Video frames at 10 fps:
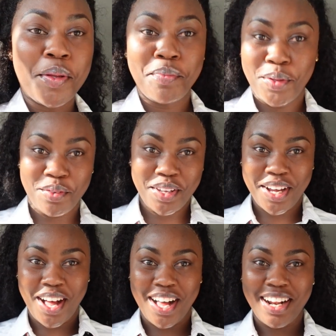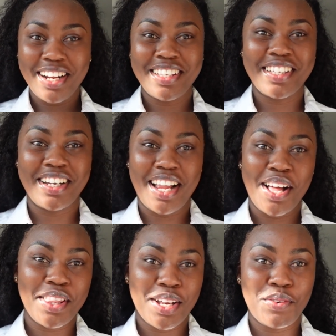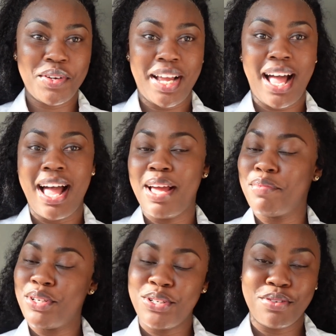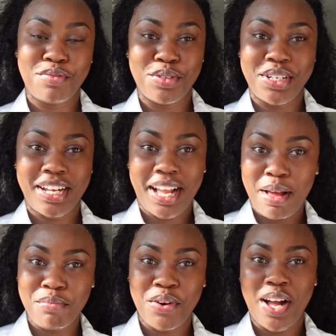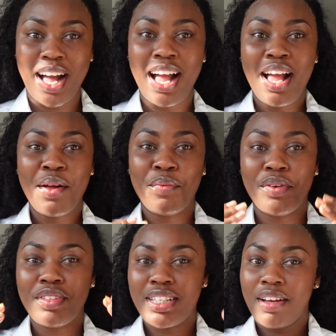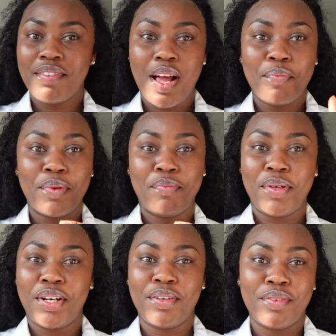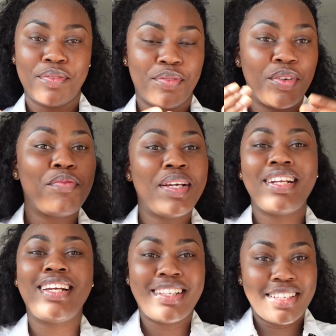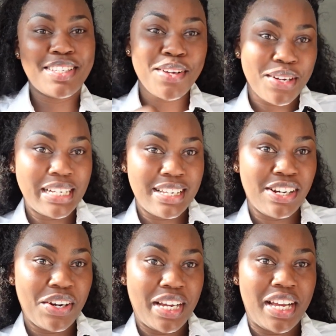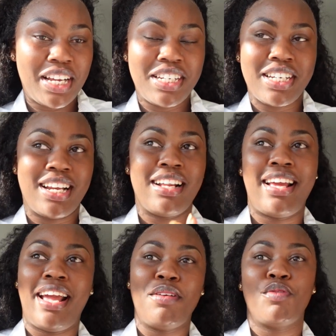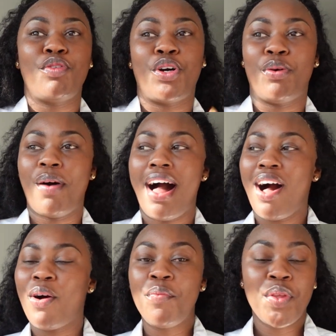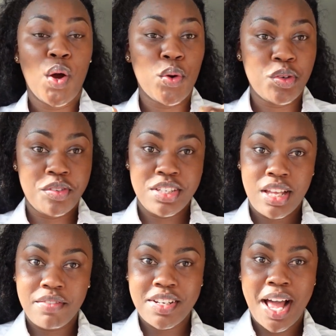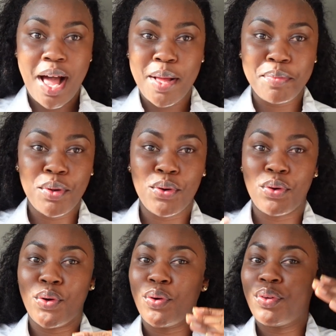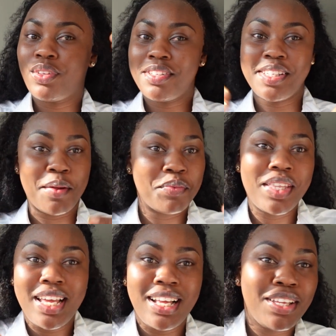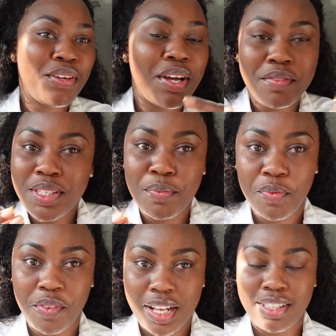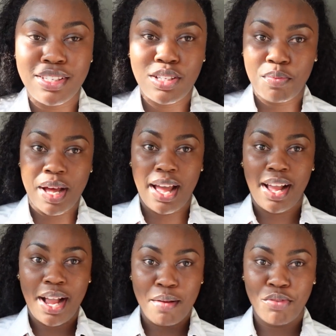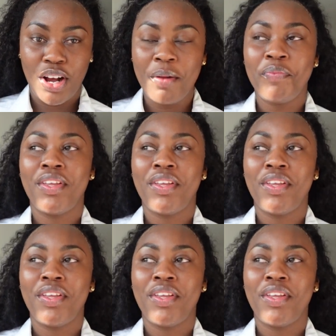Moving on. So now that we are able to afford a camera, we've saved up a bit of, we've been in this content creation game for a while, or we've saved up or something, you have some funds to buy a camera.